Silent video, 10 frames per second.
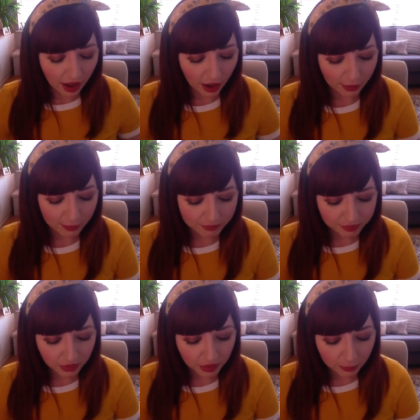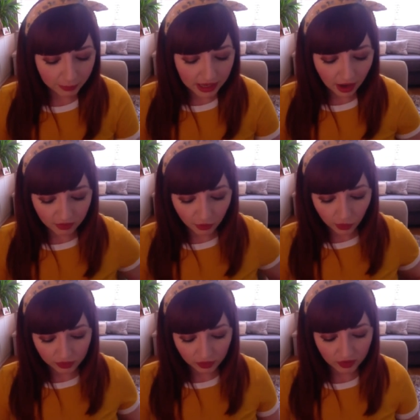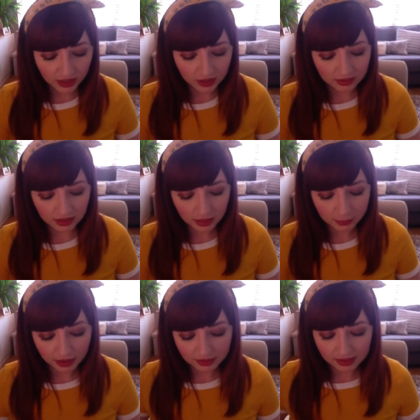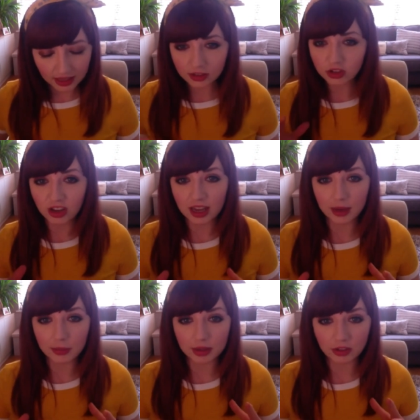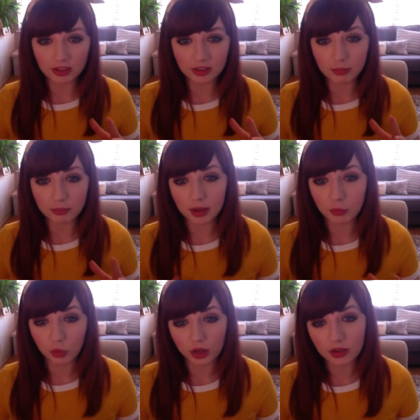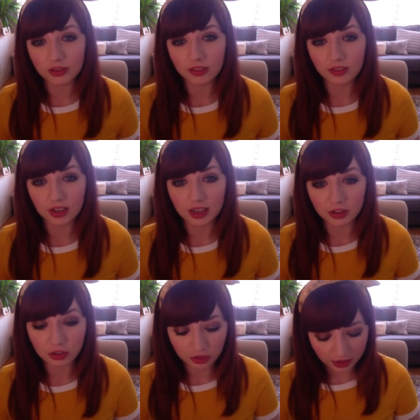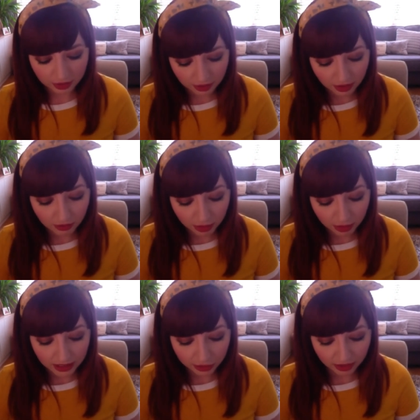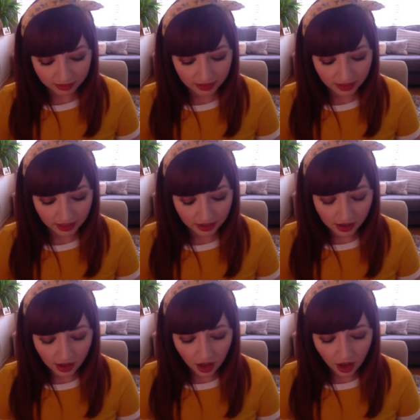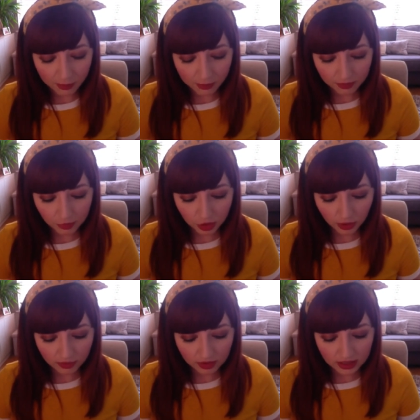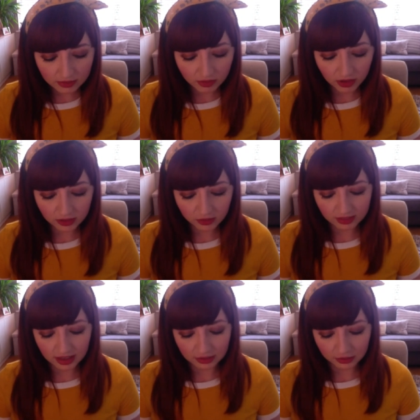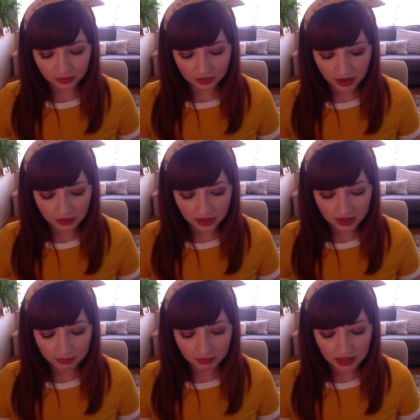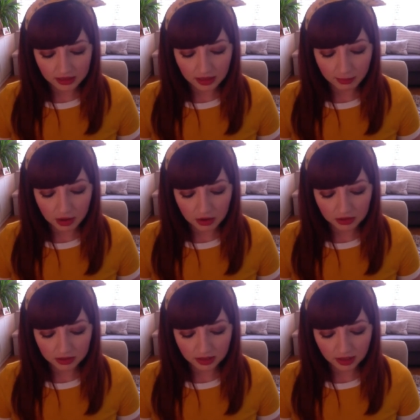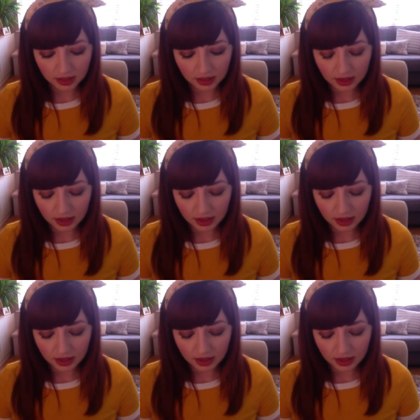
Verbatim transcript: But yeah, I thought everything that you said about skin shame and just being more inclusive in the industry is really interesting. Do you have any advice for salons on how they can make their marketing